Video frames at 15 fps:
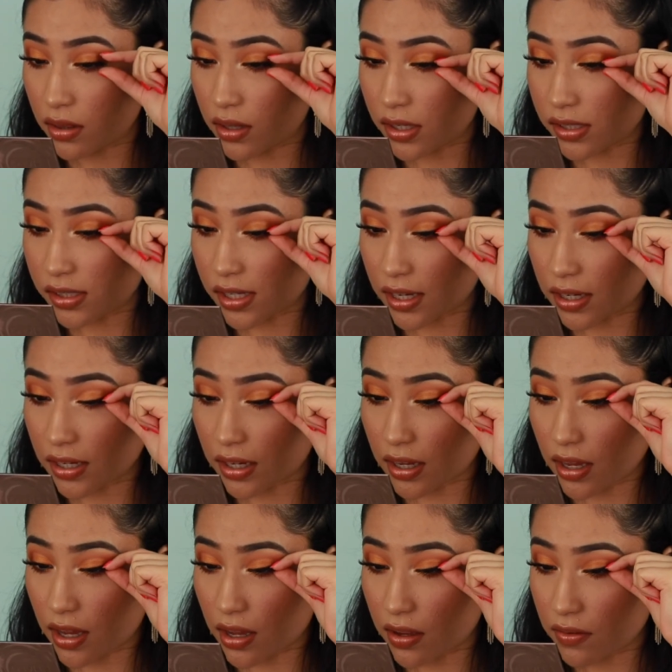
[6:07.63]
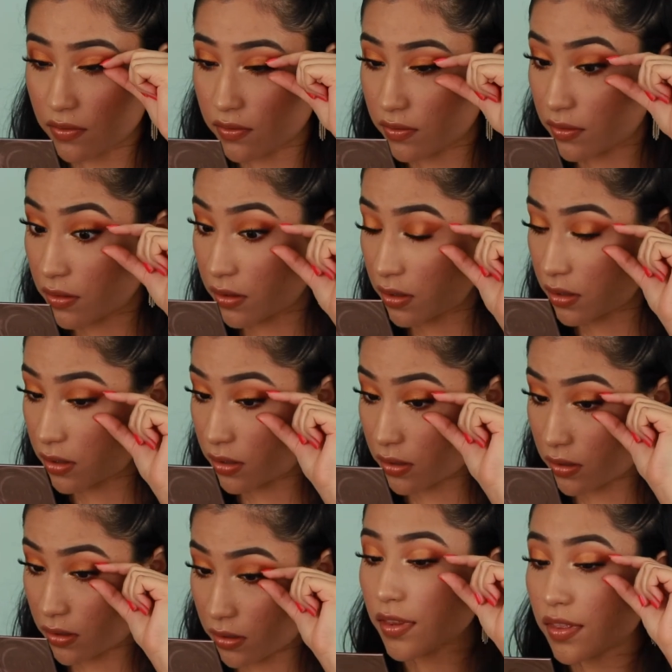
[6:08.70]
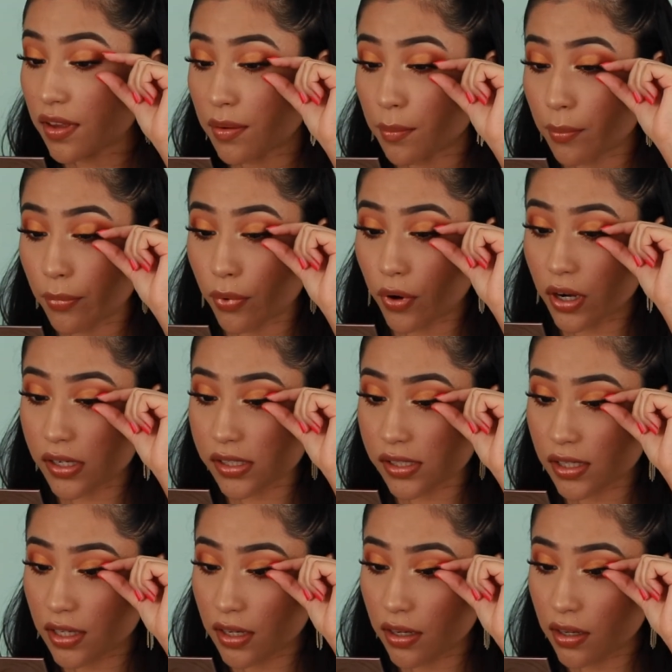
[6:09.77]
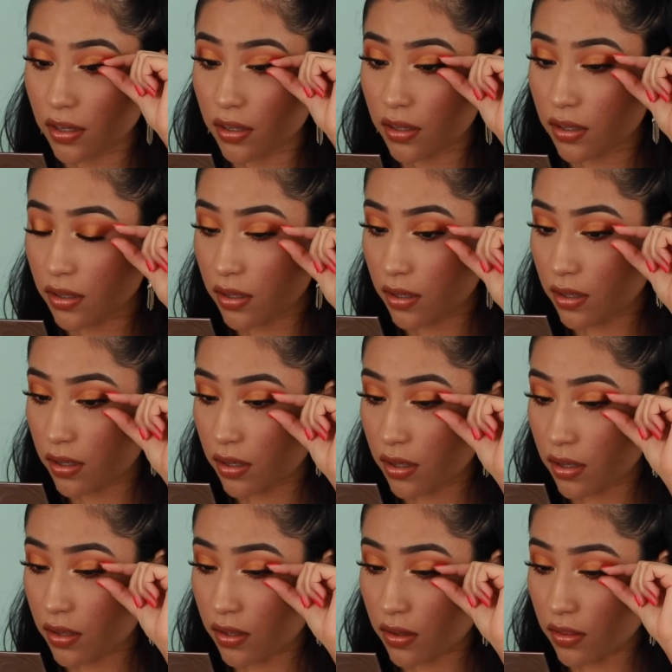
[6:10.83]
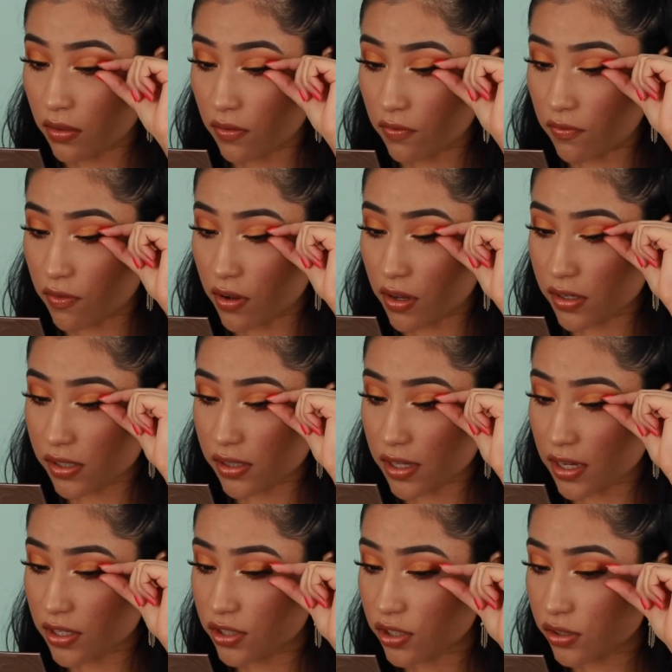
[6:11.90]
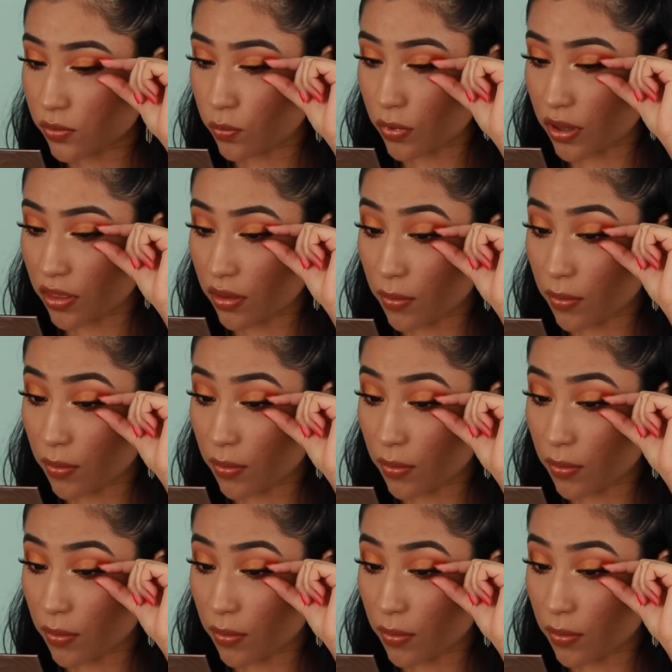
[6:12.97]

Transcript: the second half. Then I'm pressing the false lashes with